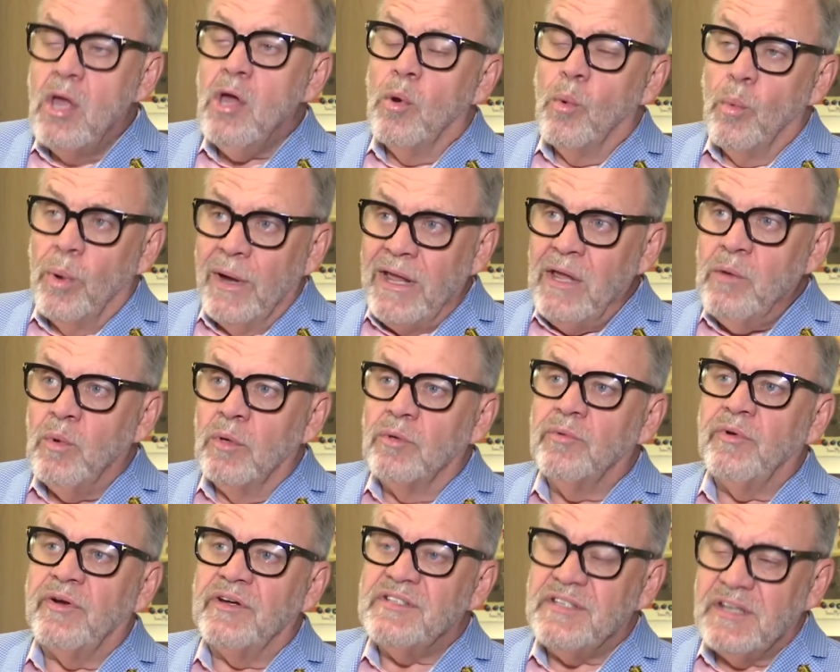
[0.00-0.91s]
we
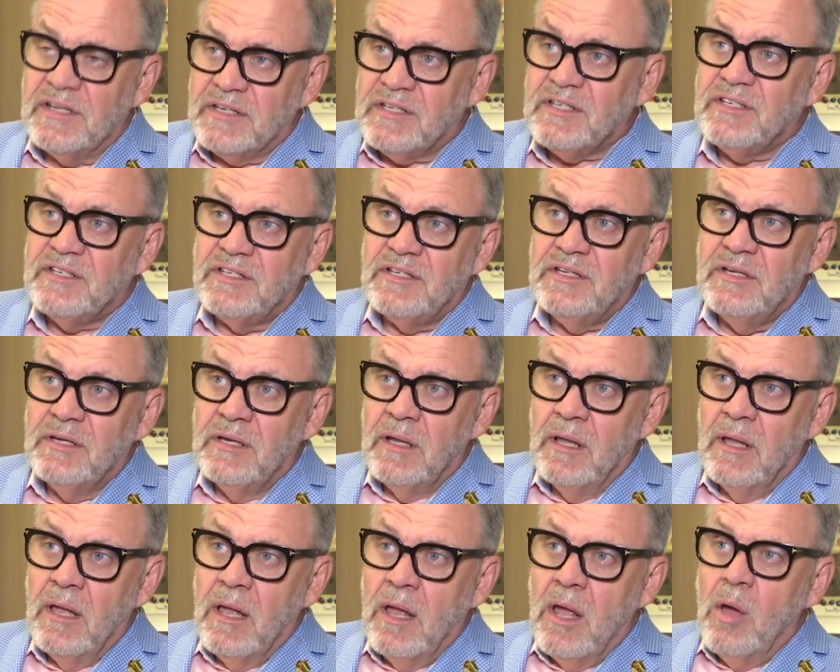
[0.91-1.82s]
will resist
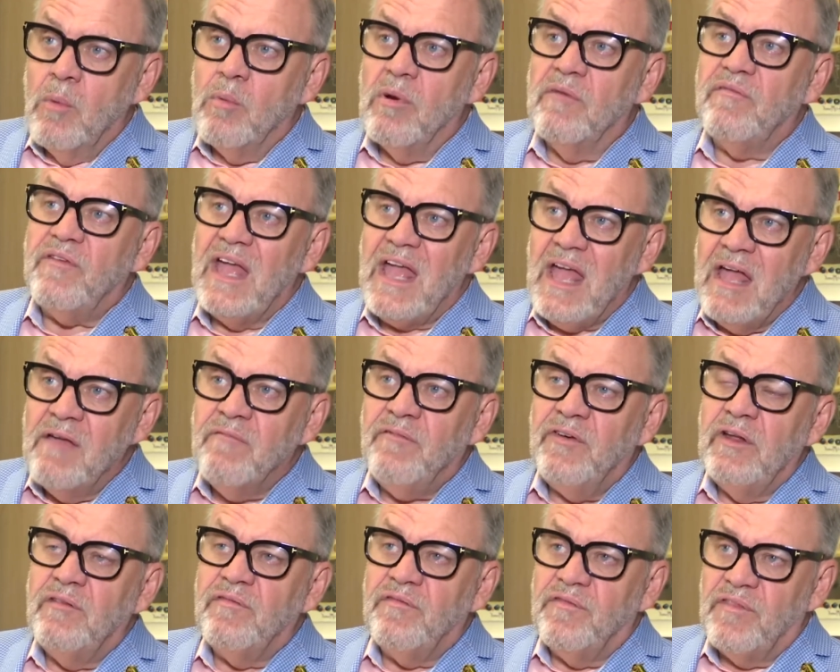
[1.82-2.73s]
with
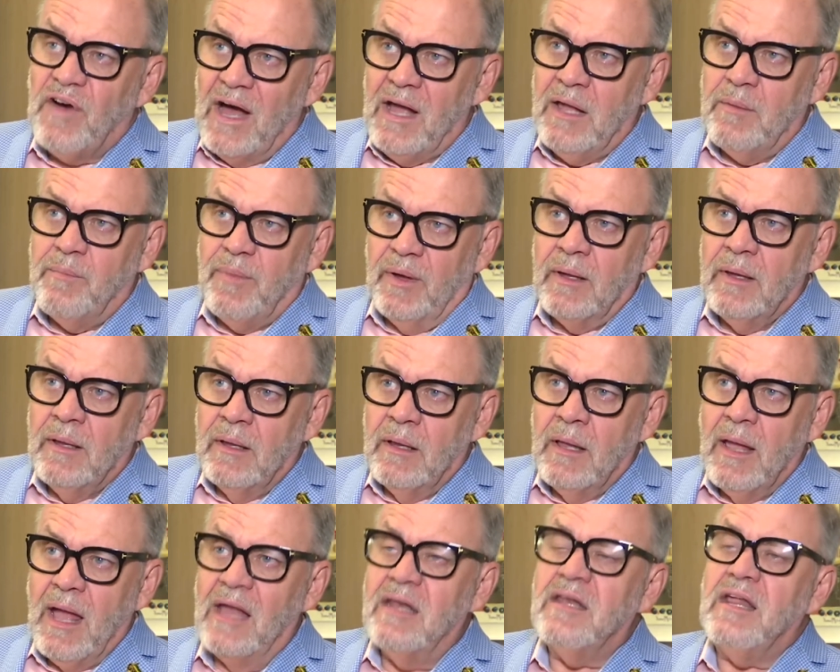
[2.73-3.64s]
every fiber
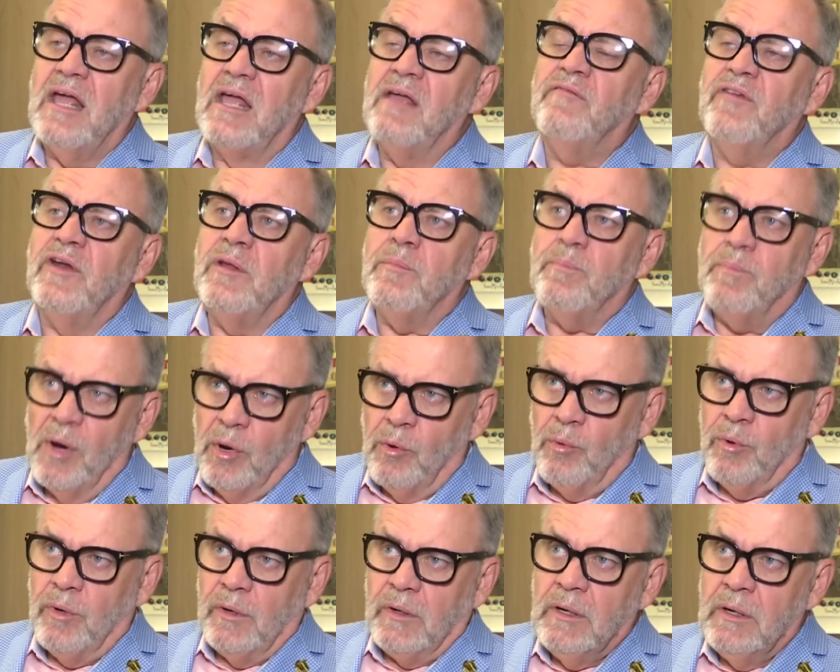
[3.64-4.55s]
and every
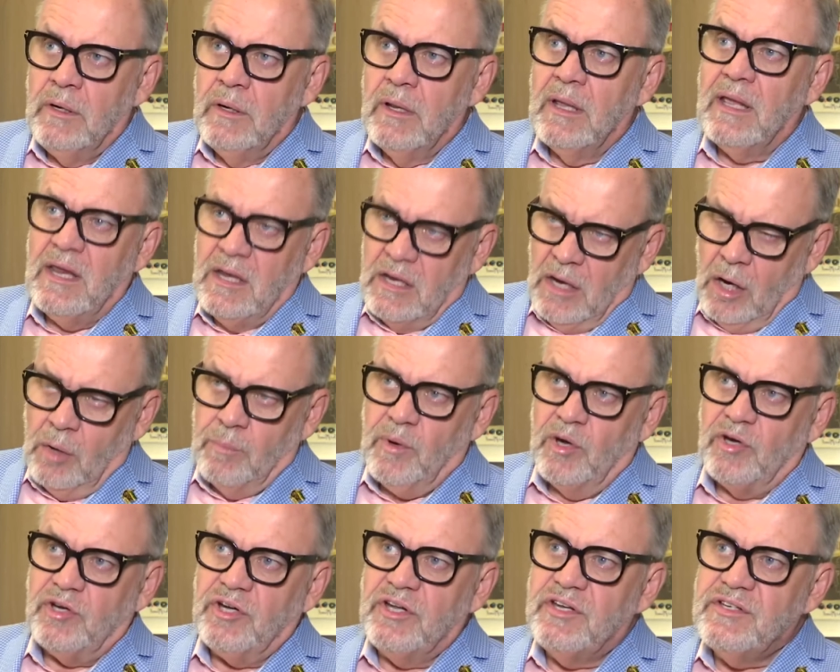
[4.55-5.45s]
bone in our
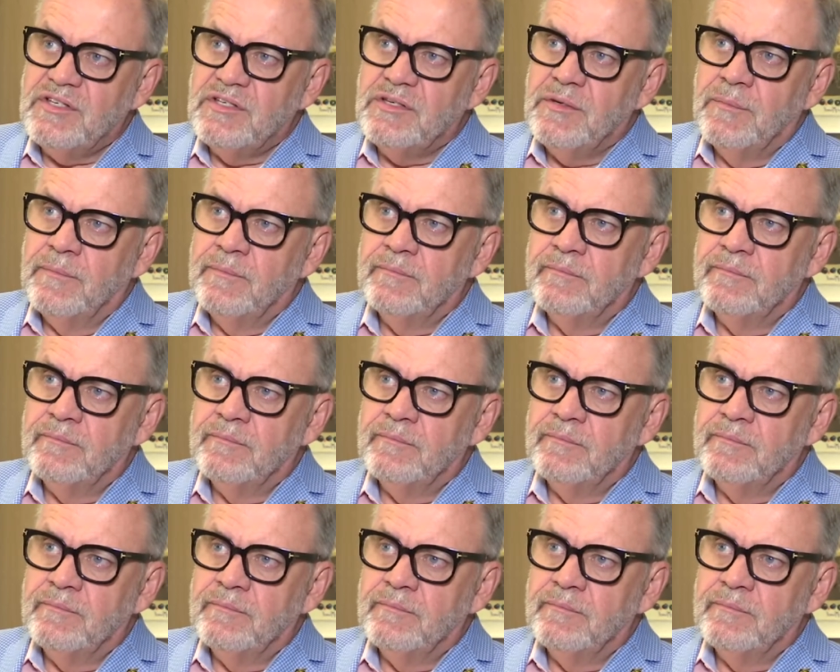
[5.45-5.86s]
bodies.